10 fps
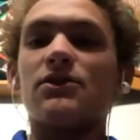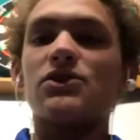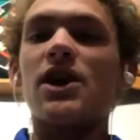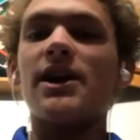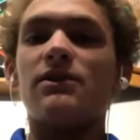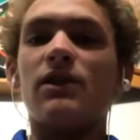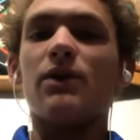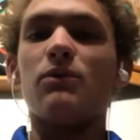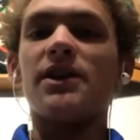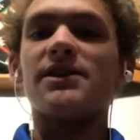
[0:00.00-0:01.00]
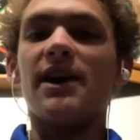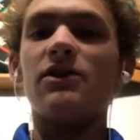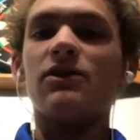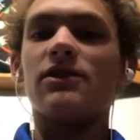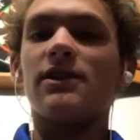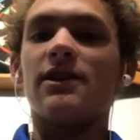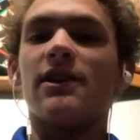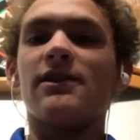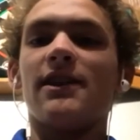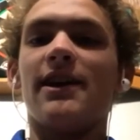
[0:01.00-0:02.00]
try and like win a title here.
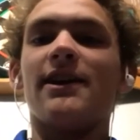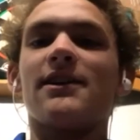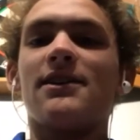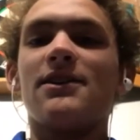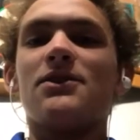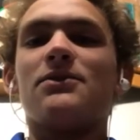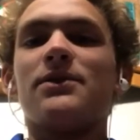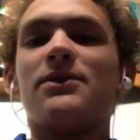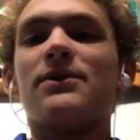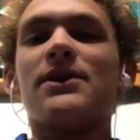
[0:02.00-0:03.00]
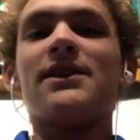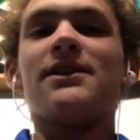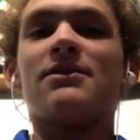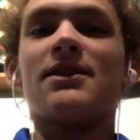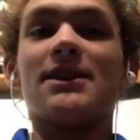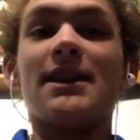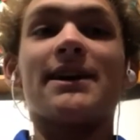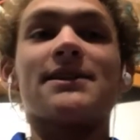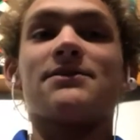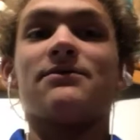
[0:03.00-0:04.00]
Like we really
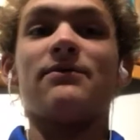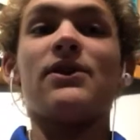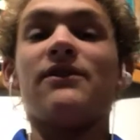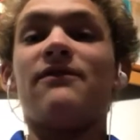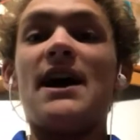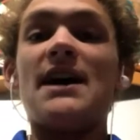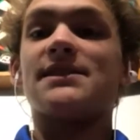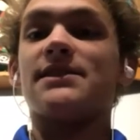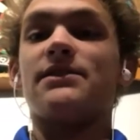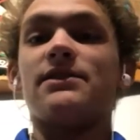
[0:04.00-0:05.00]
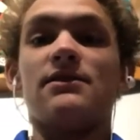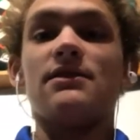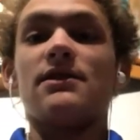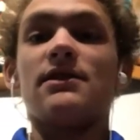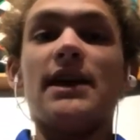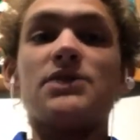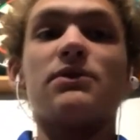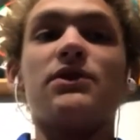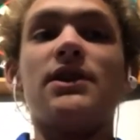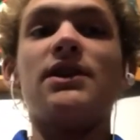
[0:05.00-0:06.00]
clicked really fast, and that's
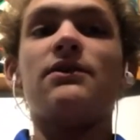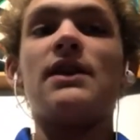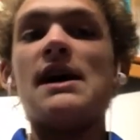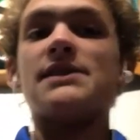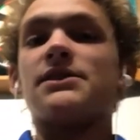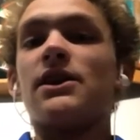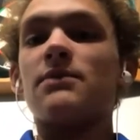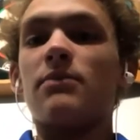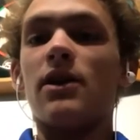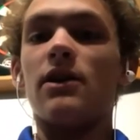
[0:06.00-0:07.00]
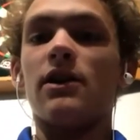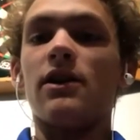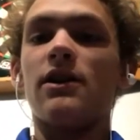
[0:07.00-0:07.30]
what you need as a dart partner.